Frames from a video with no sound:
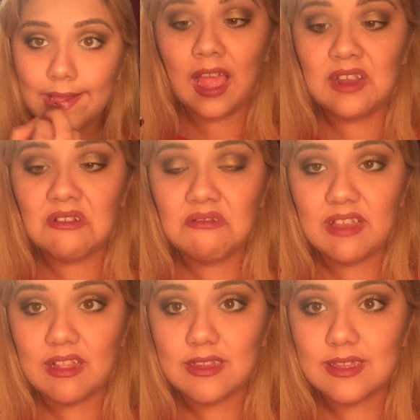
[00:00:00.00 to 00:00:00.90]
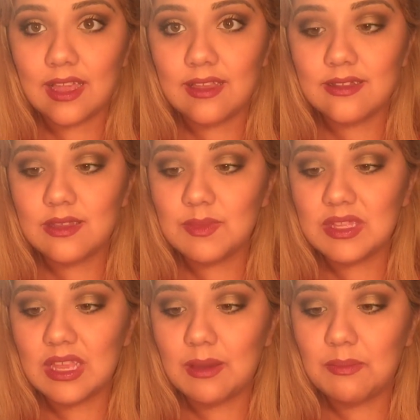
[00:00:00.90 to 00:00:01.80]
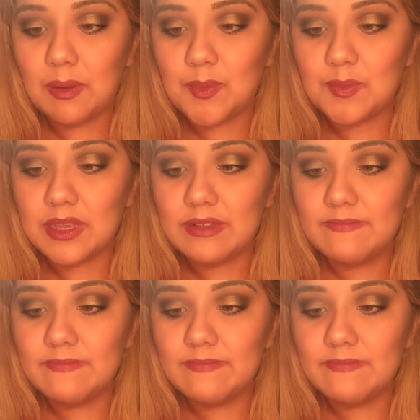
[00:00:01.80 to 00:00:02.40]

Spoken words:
I don't like the scent. It smells like peppermint.